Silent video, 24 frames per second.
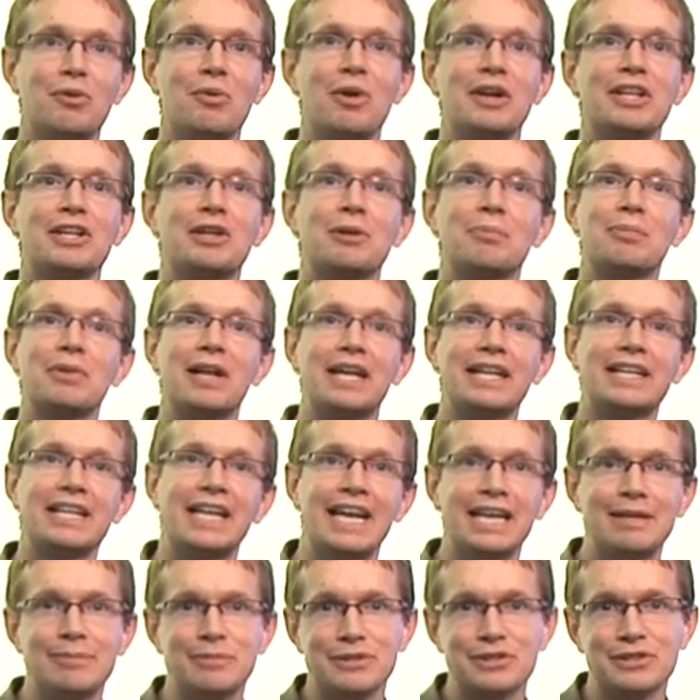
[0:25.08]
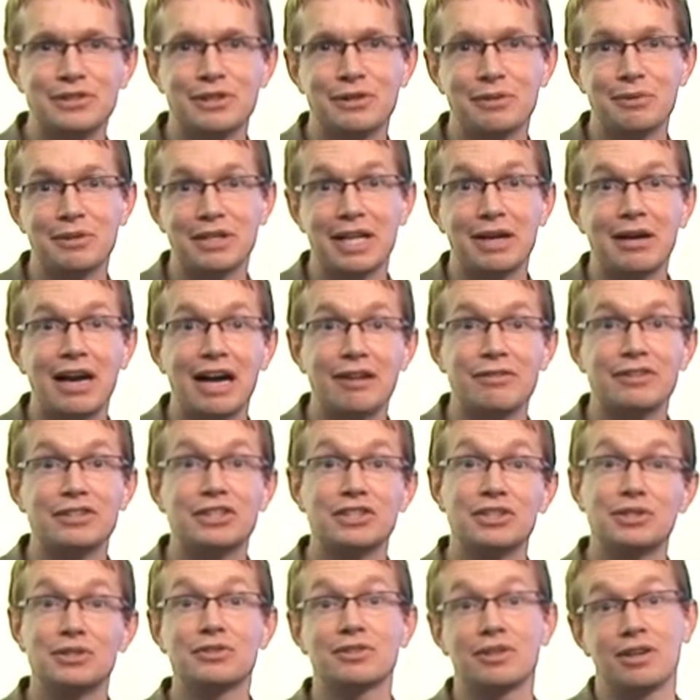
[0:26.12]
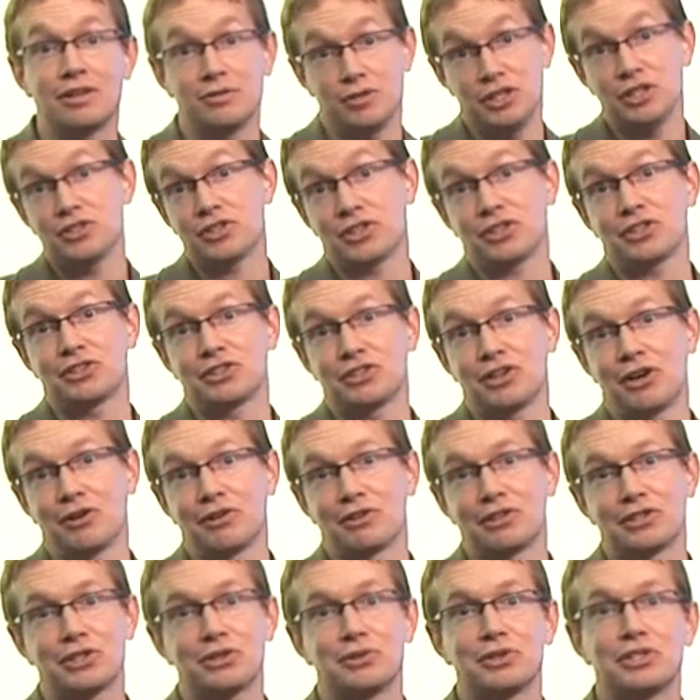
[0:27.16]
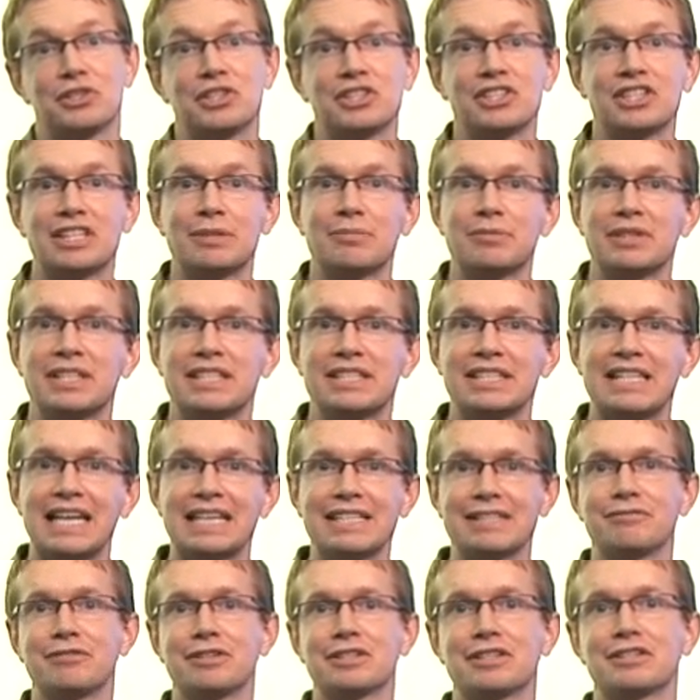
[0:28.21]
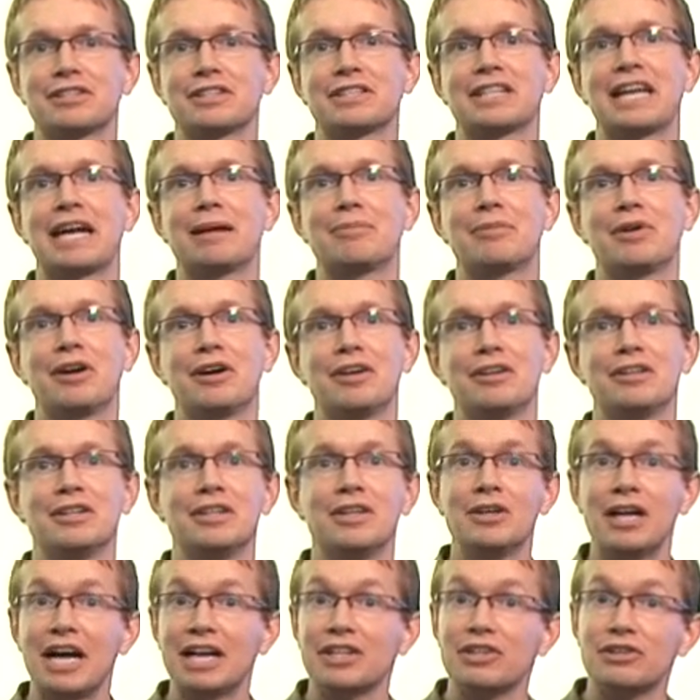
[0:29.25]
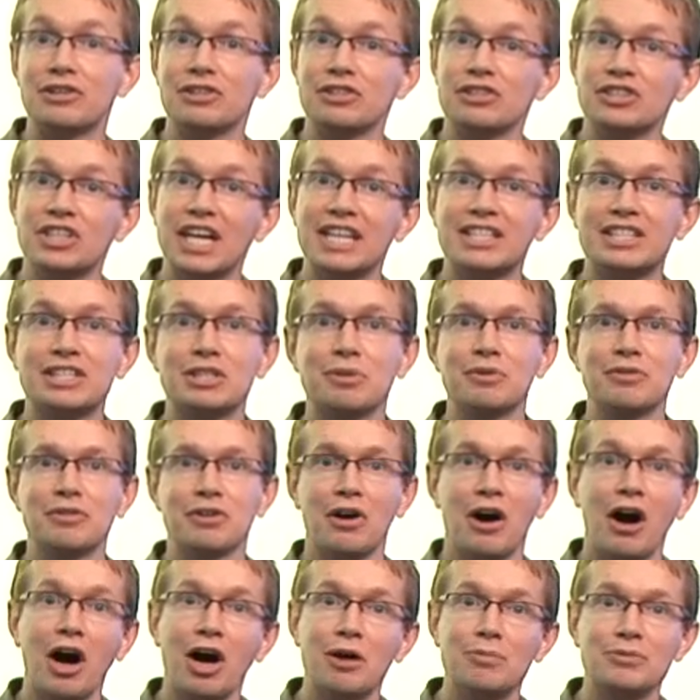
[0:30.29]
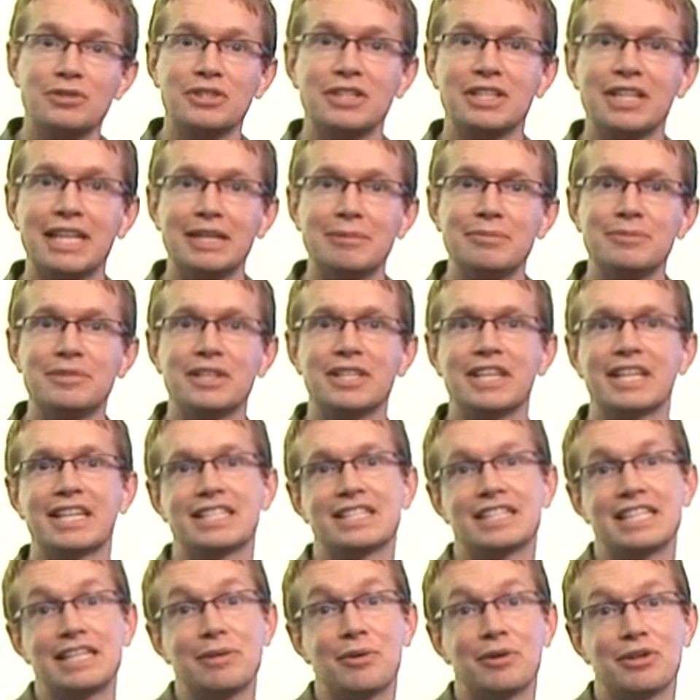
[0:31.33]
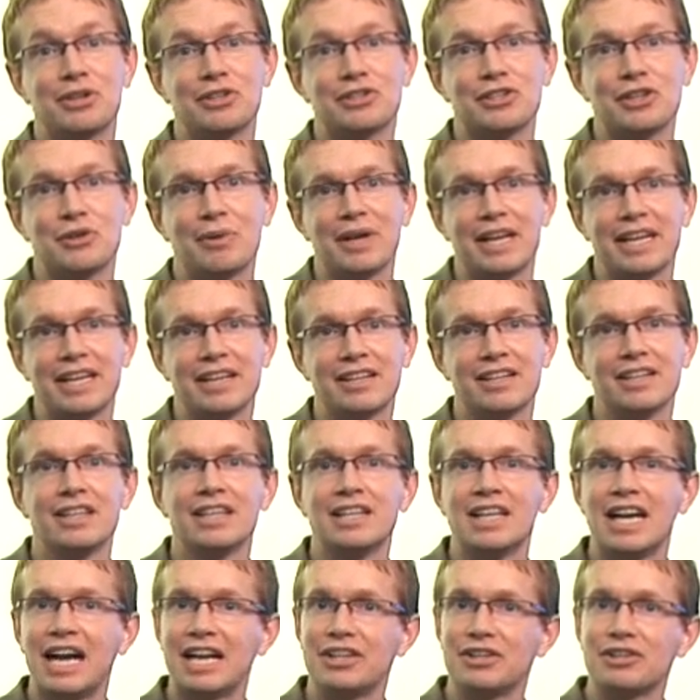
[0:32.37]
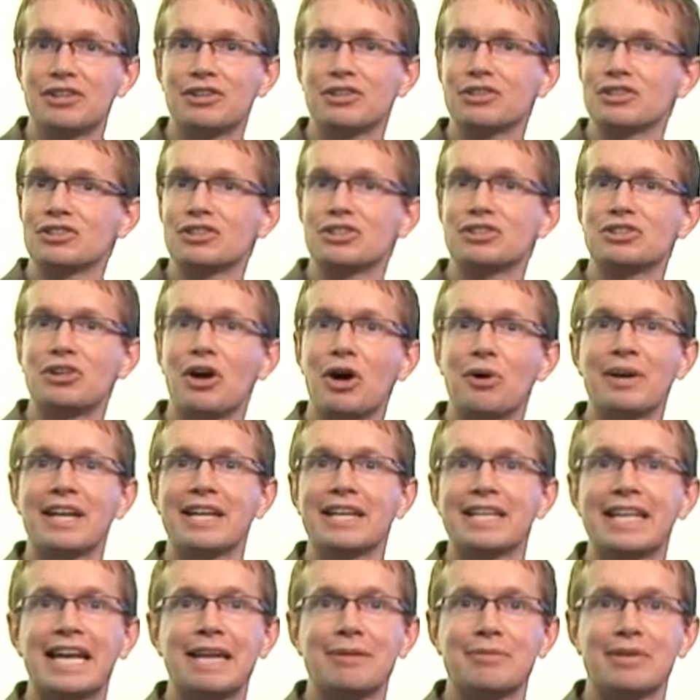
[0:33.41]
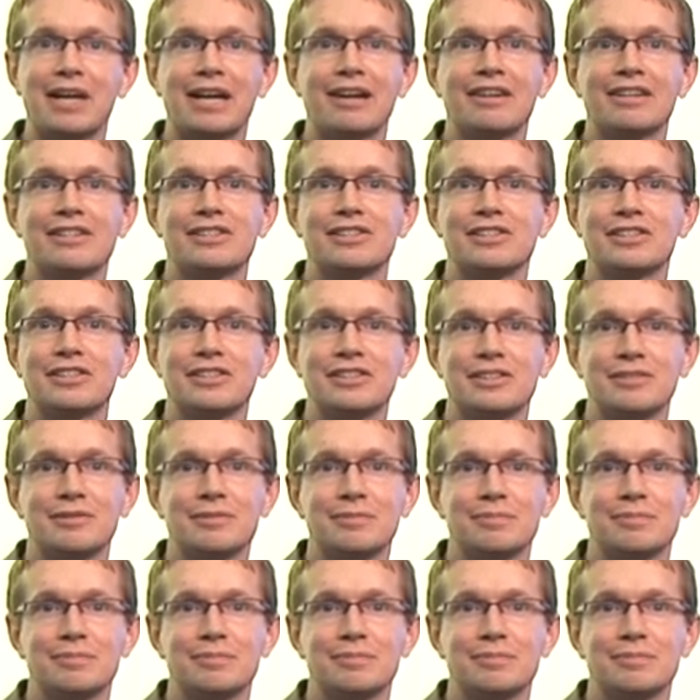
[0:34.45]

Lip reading: where you can play games without having to use a controller at all. You just simply stand in front of the camera and you can gesture with your arms and limbs and it can see what you're doing and you can control in-game characters.